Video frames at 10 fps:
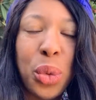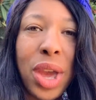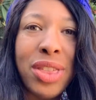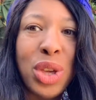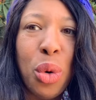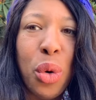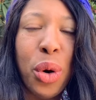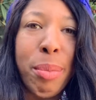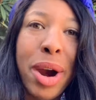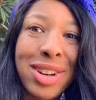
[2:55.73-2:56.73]
with
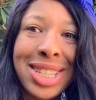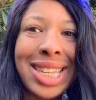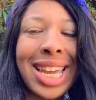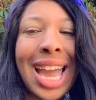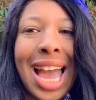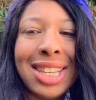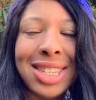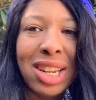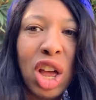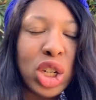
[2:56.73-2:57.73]
your parsley and
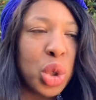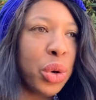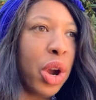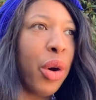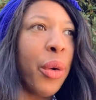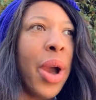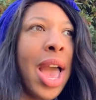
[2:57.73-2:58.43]
cilantro,